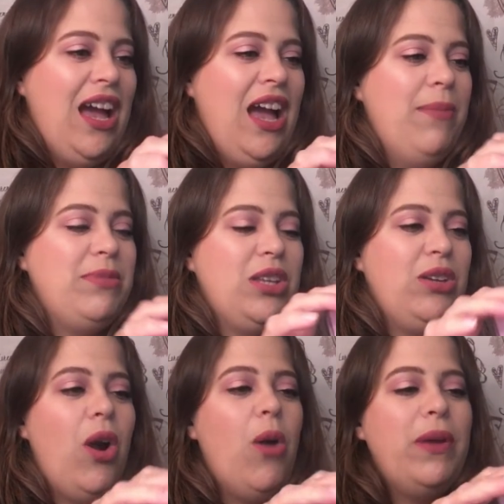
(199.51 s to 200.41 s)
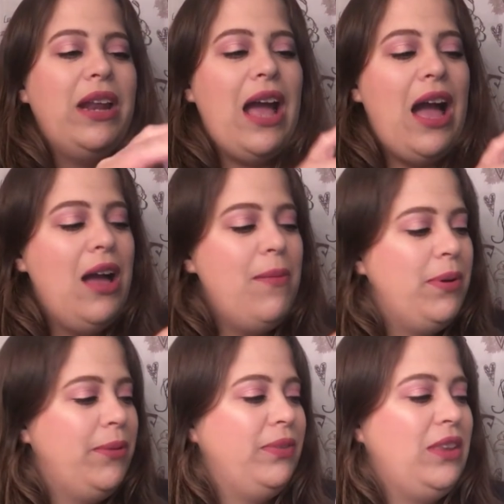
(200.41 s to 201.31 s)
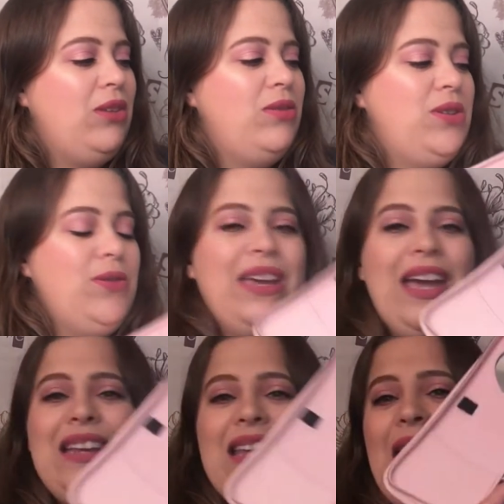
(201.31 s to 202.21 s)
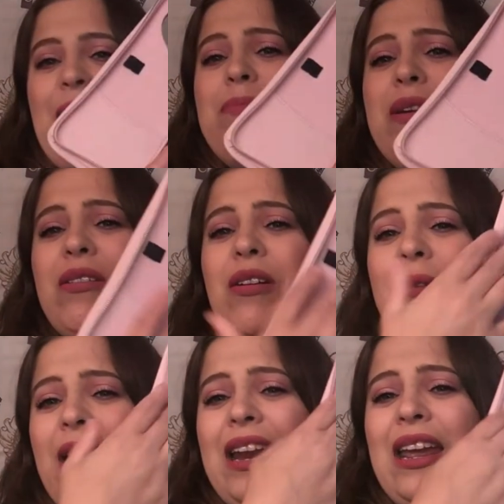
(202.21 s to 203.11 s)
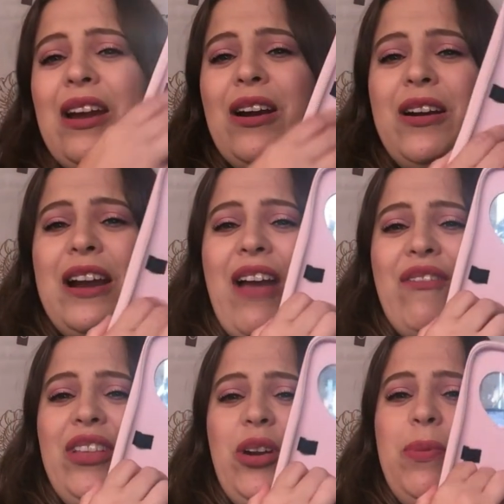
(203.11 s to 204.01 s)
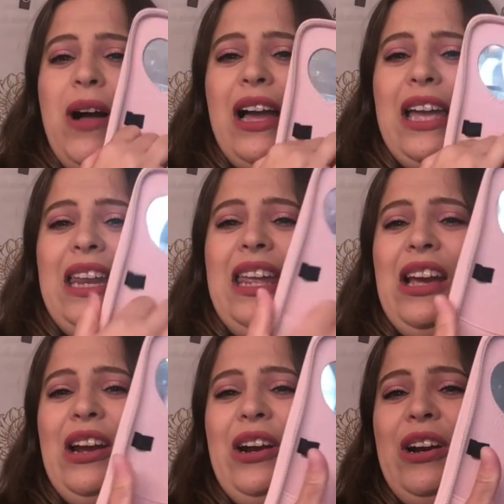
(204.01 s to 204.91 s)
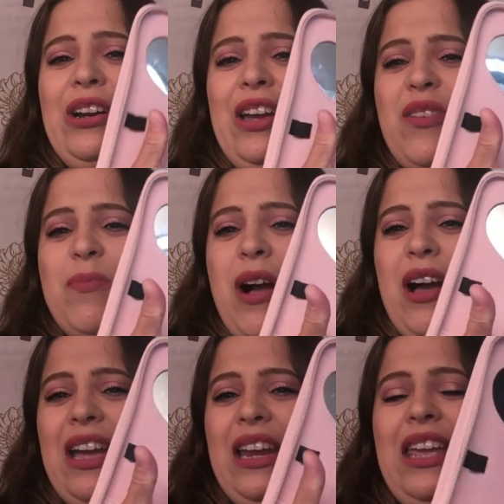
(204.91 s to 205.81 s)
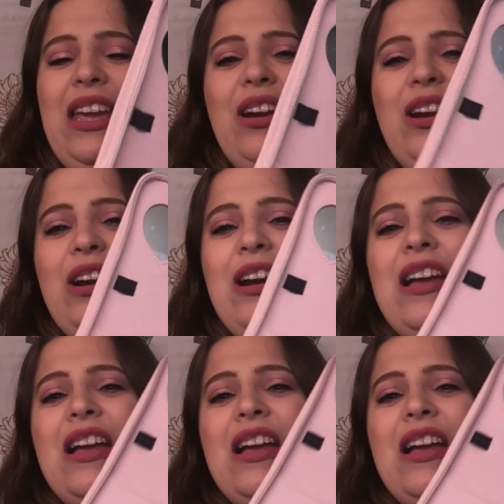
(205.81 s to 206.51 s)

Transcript: um, so you open it up you do get a mirror right here you have a little pocket here you have a pocket here